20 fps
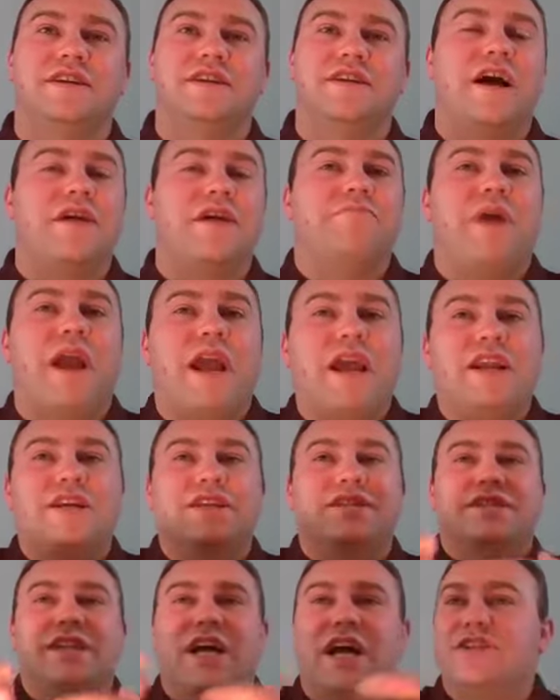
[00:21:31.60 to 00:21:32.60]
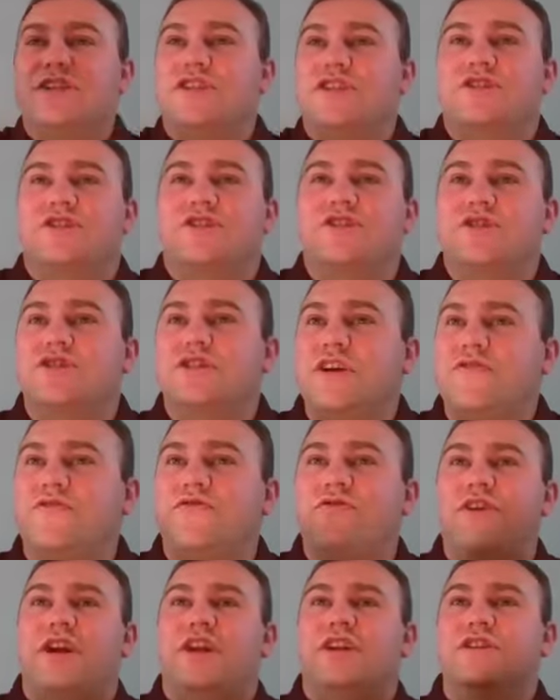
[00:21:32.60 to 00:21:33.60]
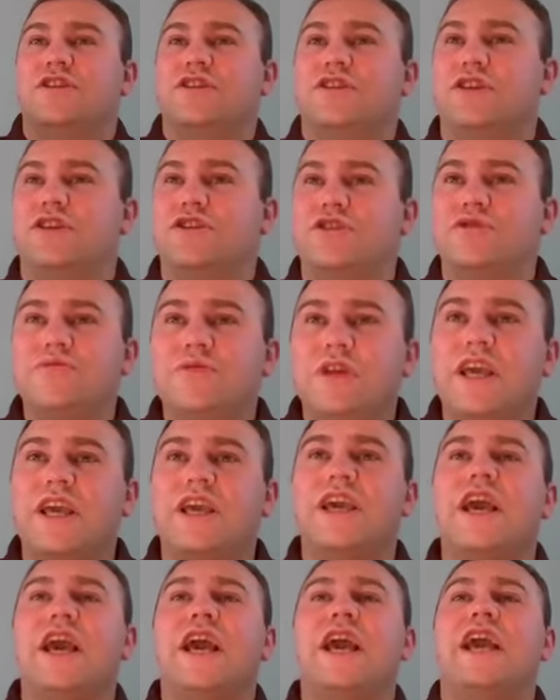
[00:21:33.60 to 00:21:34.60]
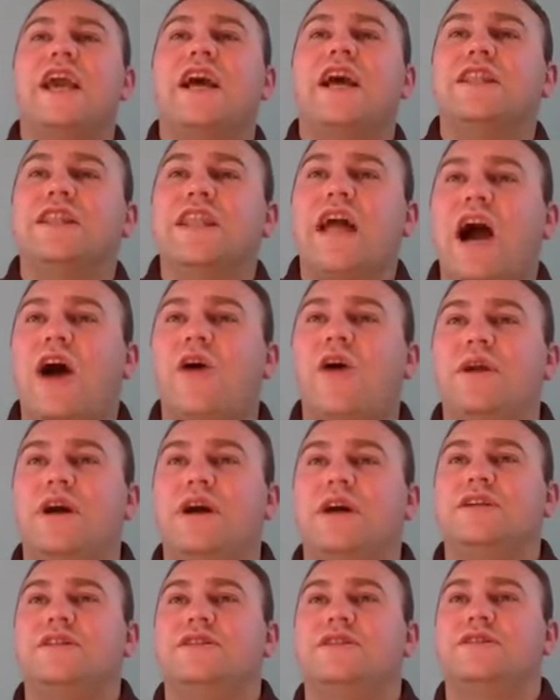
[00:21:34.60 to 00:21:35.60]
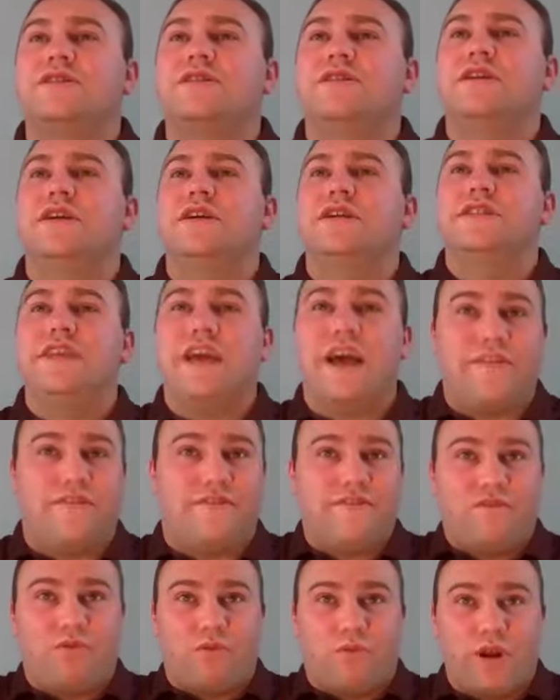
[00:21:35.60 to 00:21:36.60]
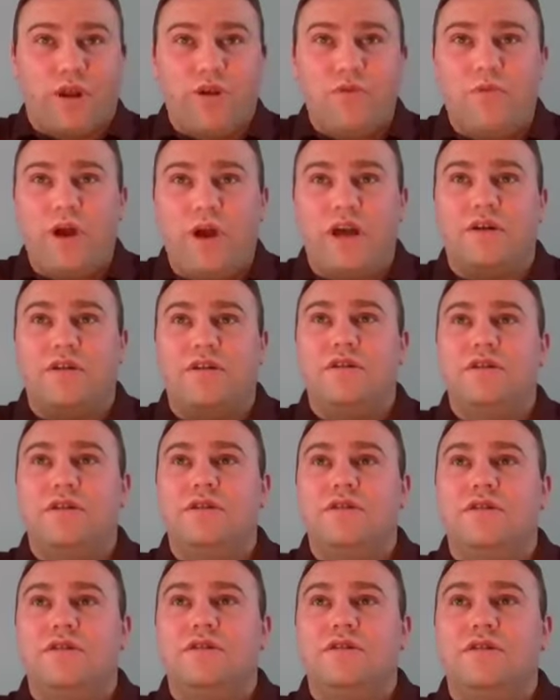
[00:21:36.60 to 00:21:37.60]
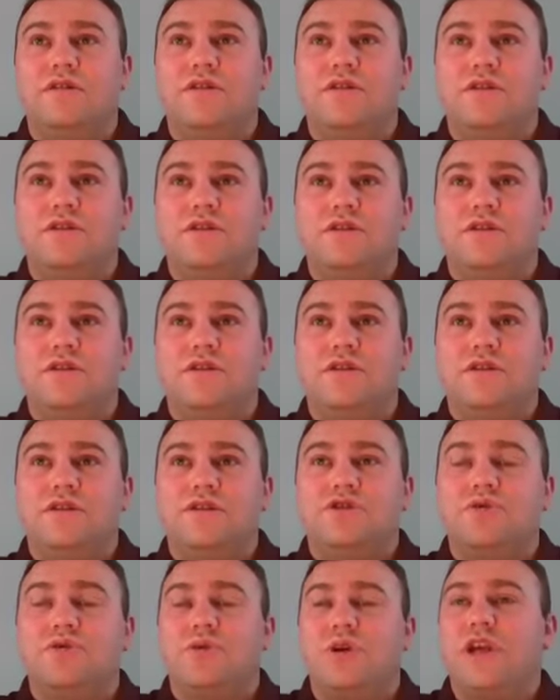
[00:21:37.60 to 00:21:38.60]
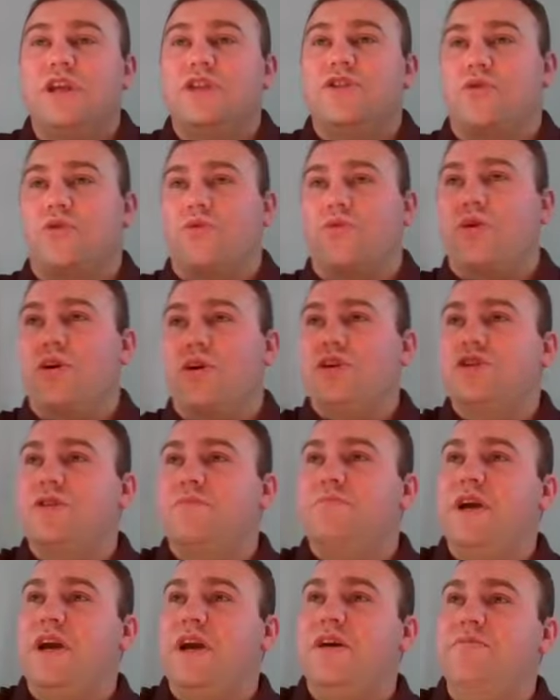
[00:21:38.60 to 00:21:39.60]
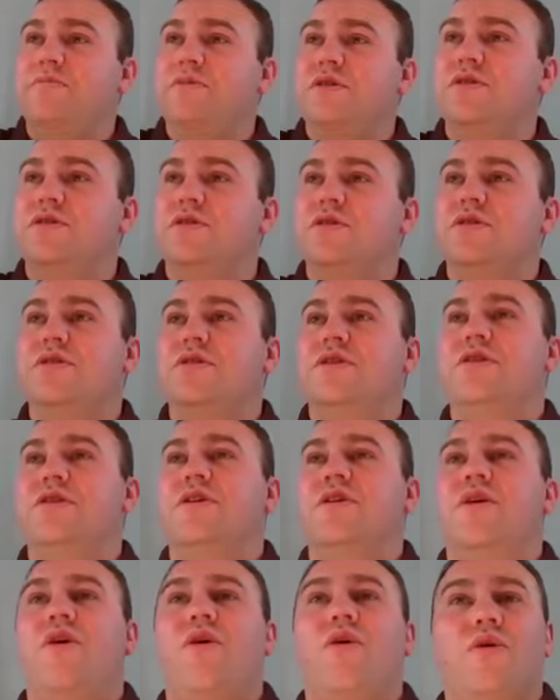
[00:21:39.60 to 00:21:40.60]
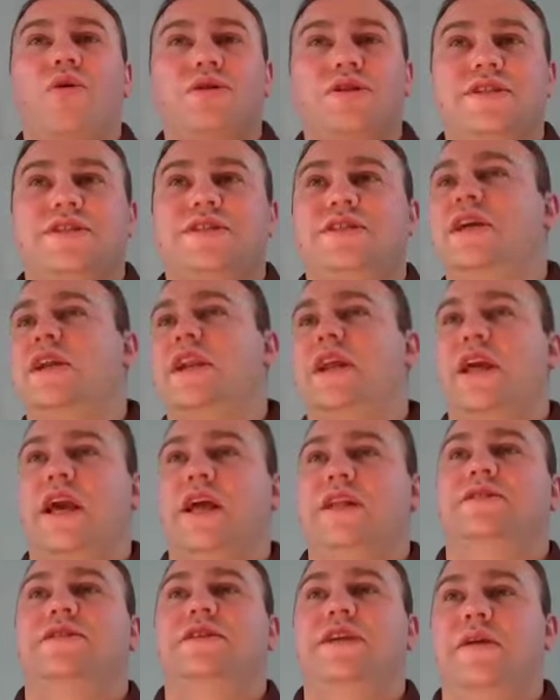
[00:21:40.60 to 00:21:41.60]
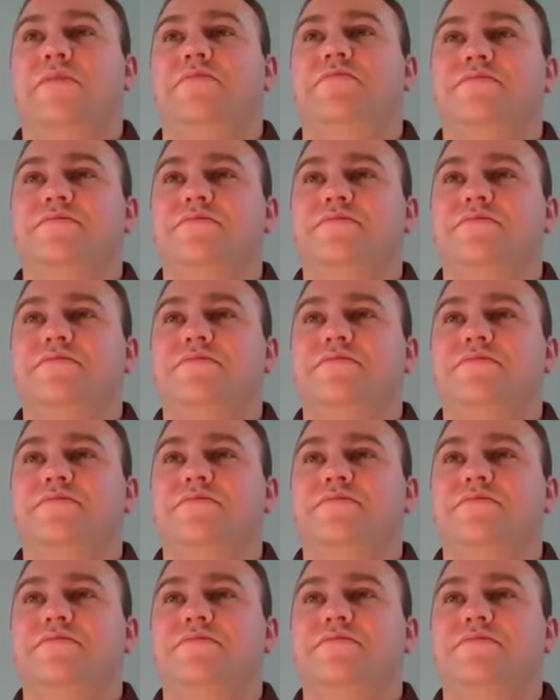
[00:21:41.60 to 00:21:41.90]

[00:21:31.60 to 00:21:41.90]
God made us not just different and unique. He allowed us to have free will to either worship him or to sin against him.